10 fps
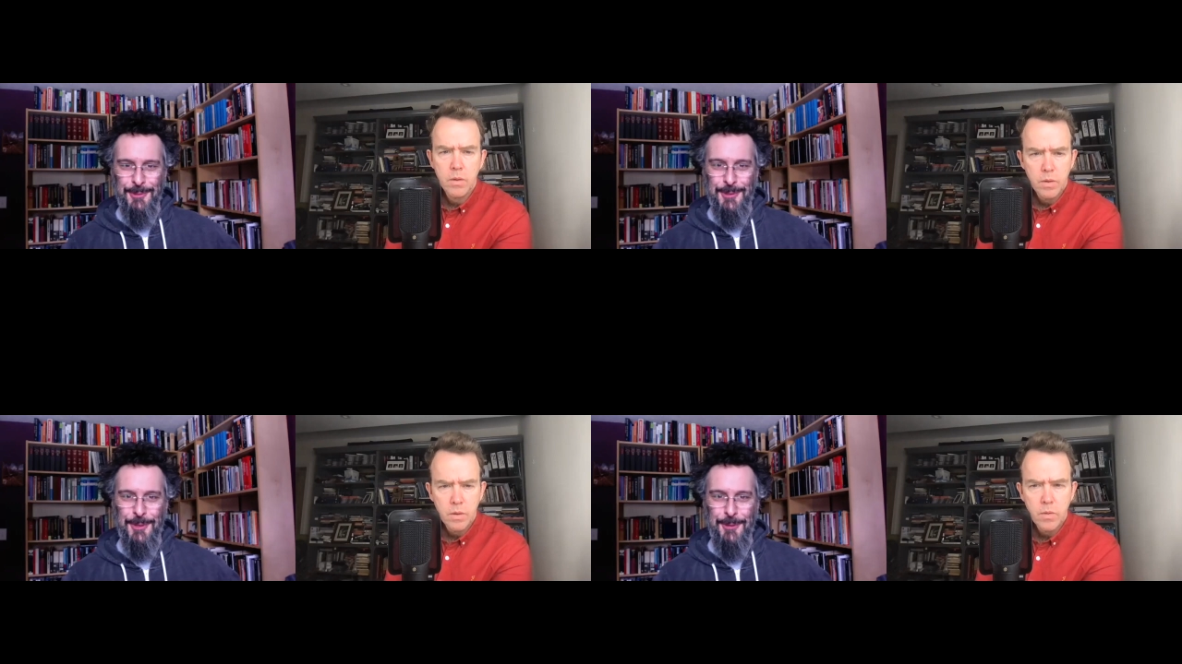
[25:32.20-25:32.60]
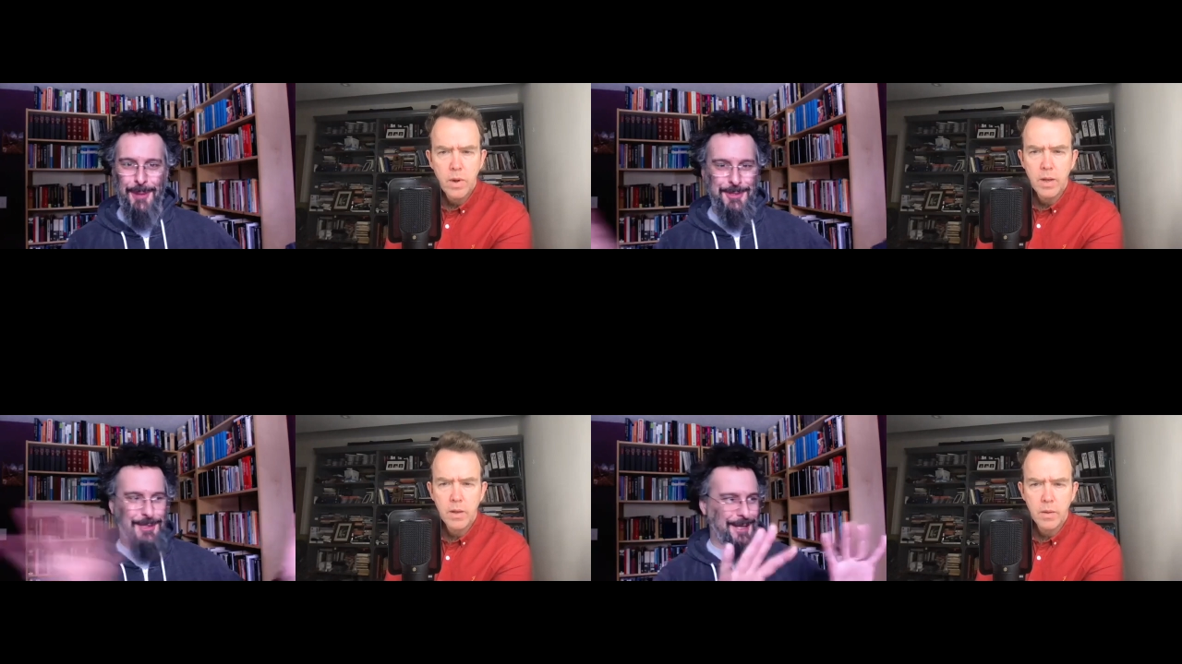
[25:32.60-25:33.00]

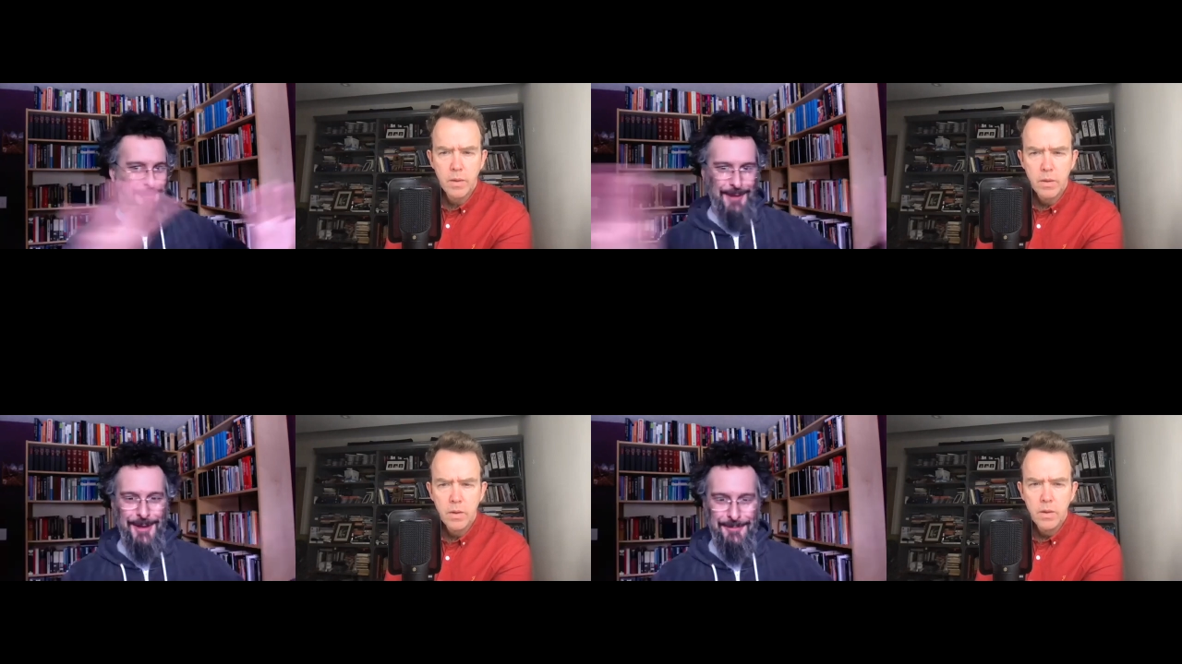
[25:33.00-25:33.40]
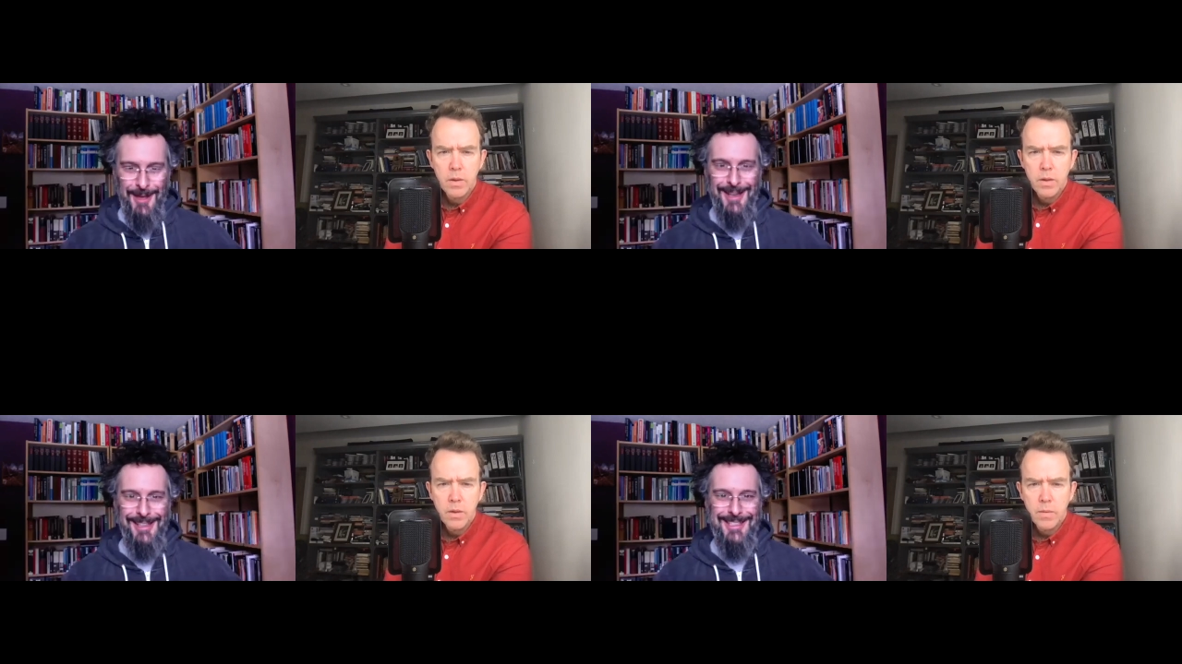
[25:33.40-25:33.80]
Speaker 1: corruption and, and
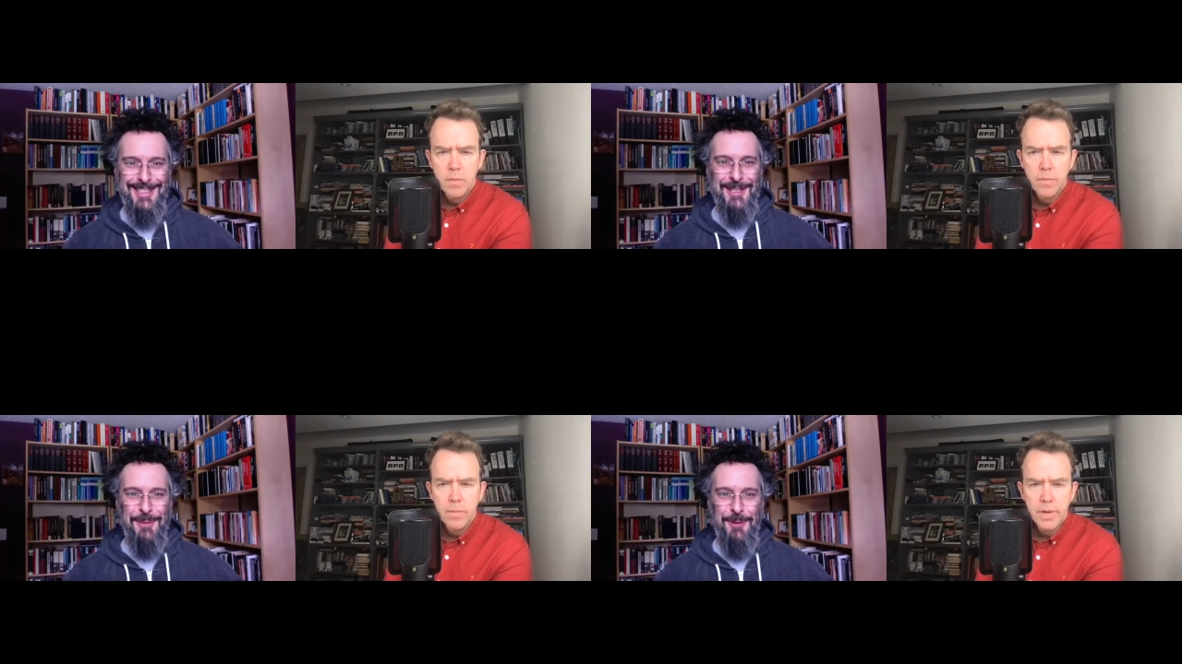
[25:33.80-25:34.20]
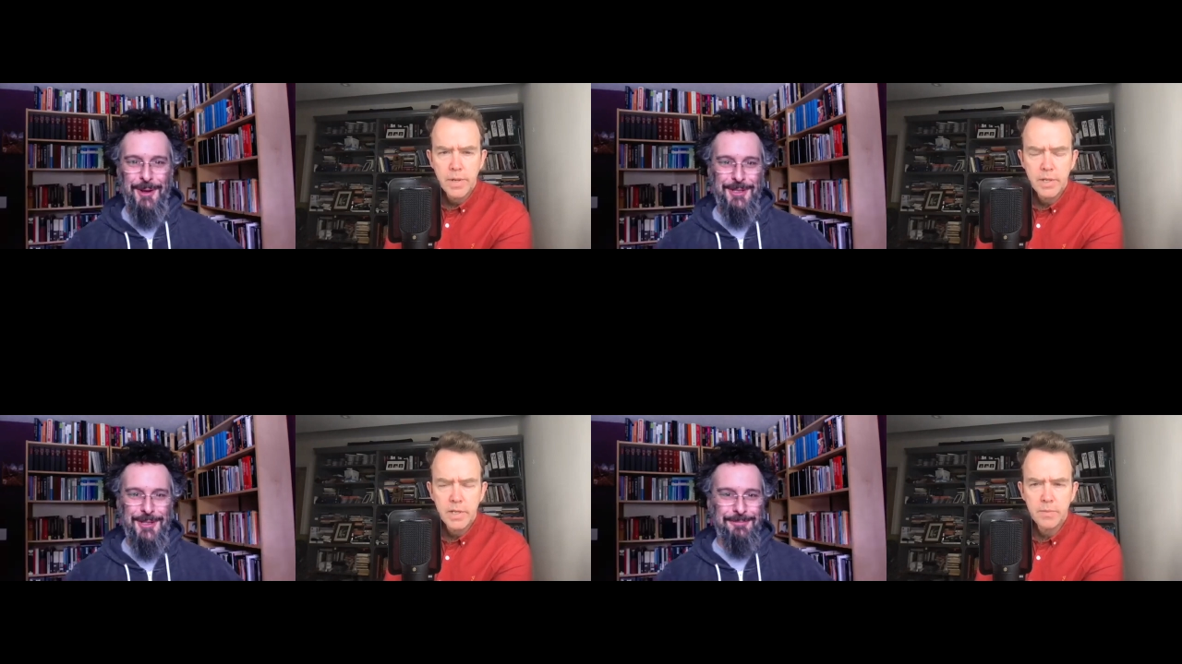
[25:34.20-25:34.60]
violence and
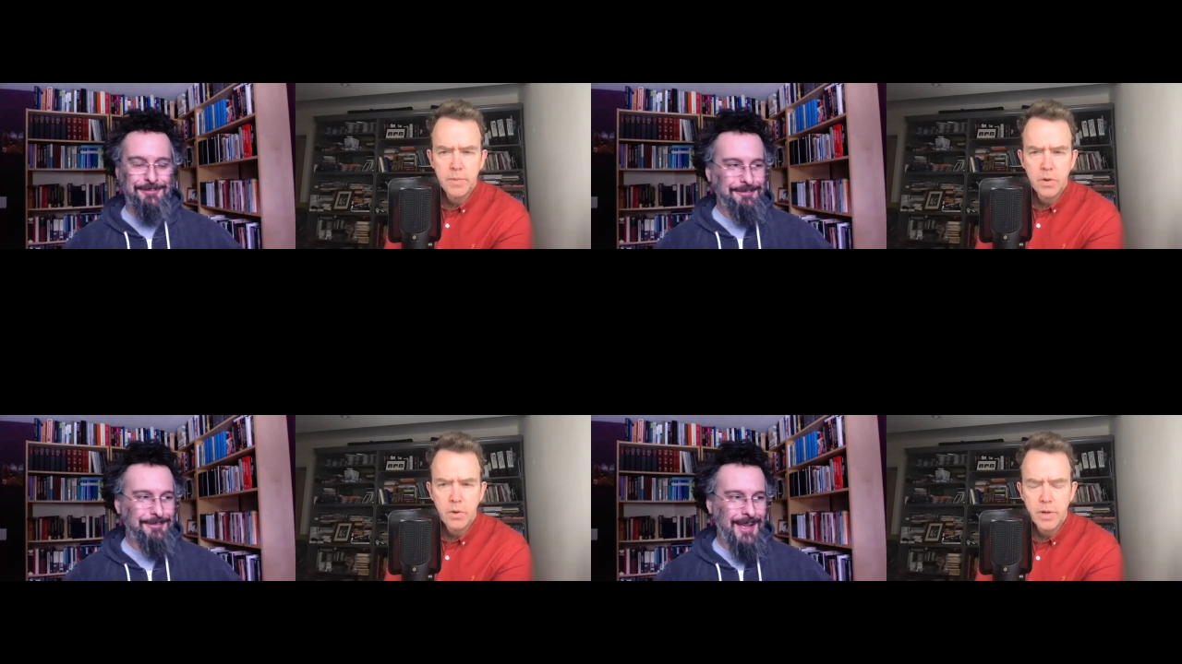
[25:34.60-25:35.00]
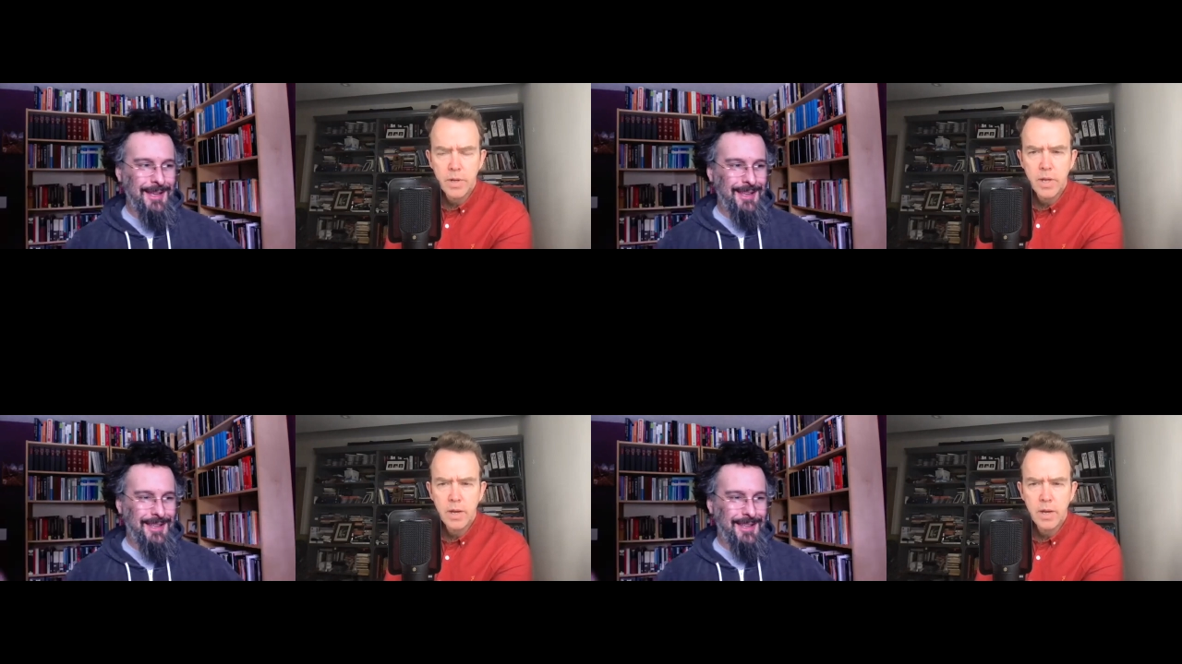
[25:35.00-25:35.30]
oppression, yeah.